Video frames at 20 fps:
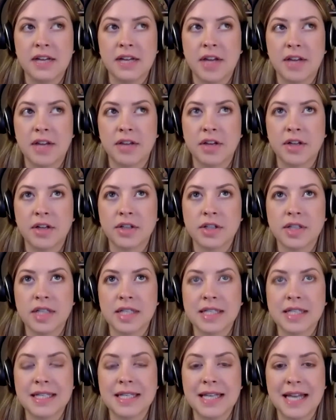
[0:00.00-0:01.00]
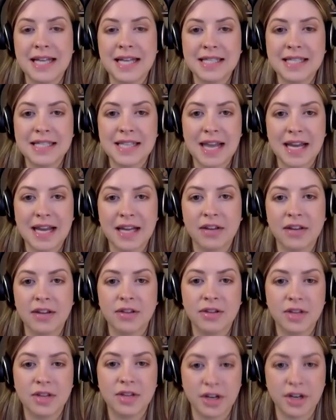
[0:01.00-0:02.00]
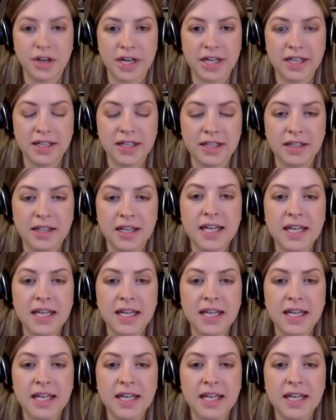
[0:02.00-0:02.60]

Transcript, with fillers: that there's this nest egg theory.